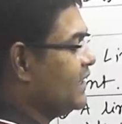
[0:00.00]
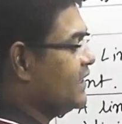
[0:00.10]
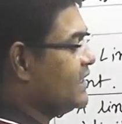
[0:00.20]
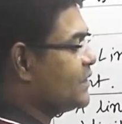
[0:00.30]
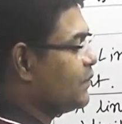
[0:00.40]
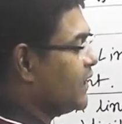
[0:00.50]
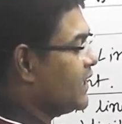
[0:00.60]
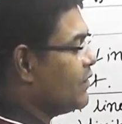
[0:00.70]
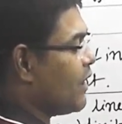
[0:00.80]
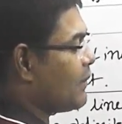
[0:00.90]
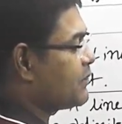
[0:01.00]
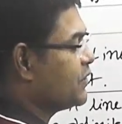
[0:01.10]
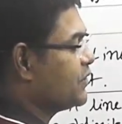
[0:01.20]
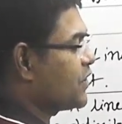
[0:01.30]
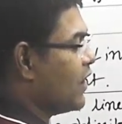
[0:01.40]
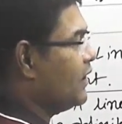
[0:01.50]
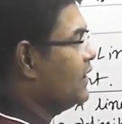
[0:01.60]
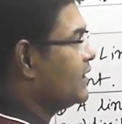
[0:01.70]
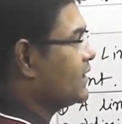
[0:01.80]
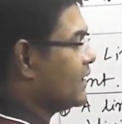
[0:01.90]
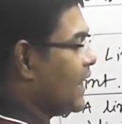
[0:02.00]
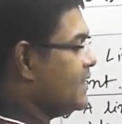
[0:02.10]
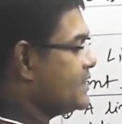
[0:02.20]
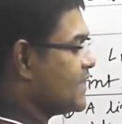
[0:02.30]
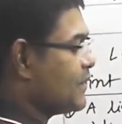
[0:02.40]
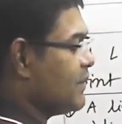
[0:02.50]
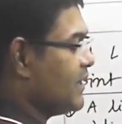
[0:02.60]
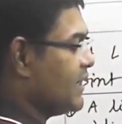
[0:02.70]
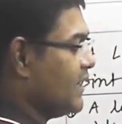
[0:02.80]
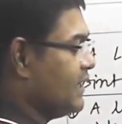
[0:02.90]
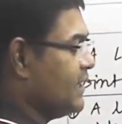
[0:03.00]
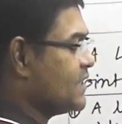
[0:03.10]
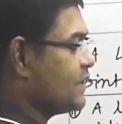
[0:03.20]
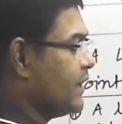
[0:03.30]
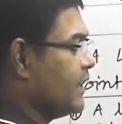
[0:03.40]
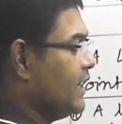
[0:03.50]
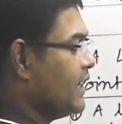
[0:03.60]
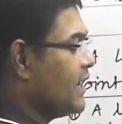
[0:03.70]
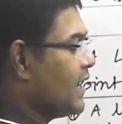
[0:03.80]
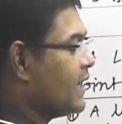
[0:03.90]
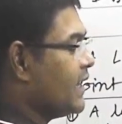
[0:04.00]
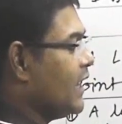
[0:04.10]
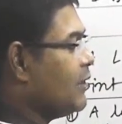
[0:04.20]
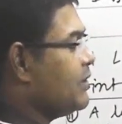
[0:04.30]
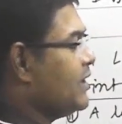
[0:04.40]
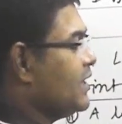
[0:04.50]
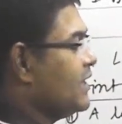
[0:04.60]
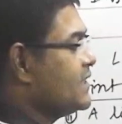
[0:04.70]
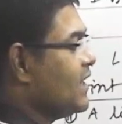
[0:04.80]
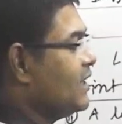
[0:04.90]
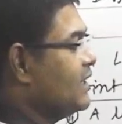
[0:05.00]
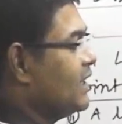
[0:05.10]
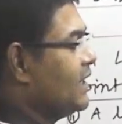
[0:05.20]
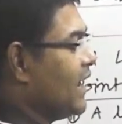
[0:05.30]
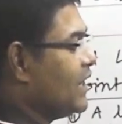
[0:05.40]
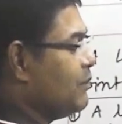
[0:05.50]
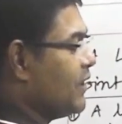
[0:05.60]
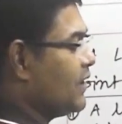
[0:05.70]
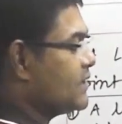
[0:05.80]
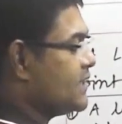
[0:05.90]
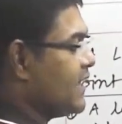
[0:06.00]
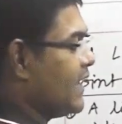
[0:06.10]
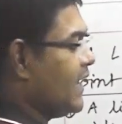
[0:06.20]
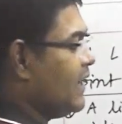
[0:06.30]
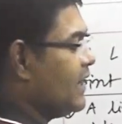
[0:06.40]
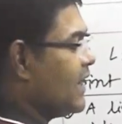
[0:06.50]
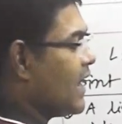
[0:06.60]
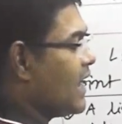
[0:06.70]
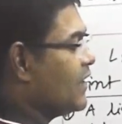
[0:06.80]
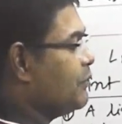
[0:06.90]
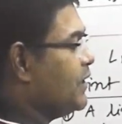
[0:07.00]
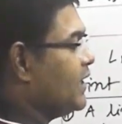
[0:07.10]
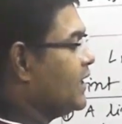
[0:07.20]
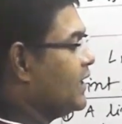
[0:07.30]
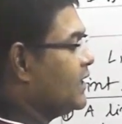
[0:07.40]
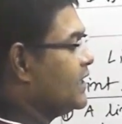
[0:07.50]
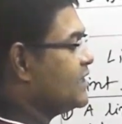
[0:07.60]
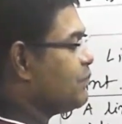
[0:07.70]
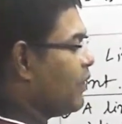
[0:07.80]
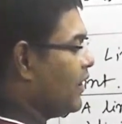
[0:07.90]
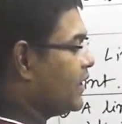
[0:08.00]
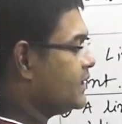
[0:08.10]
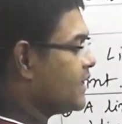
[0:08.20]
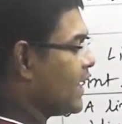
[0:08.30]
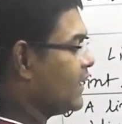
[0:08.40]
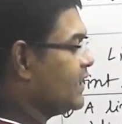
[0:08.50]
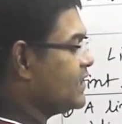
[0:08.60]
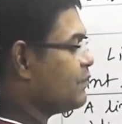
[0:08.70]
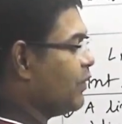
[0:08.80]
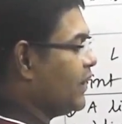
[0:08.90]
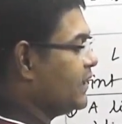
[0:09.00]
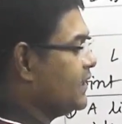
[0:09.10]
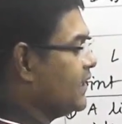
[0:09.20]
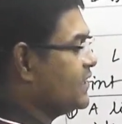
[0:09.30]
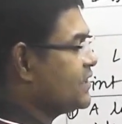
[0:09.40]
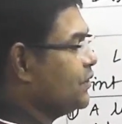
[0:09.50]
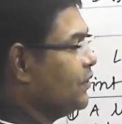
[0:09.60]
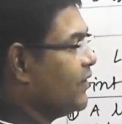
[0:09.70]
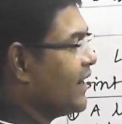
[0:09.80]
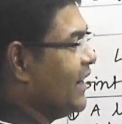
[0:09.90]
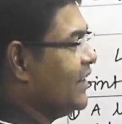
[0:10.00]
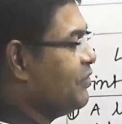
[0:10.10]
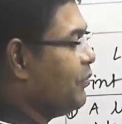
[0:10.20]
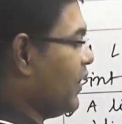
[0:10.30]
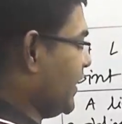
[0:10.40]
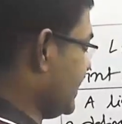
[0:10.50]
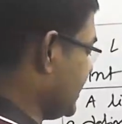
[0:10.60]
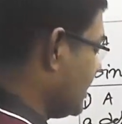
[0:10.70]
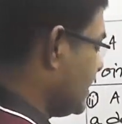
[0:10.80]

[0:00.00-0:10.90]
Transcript: in this way. You have to draw the line segment in this way. Here AB is a line because A and B, this point and this point is two end point.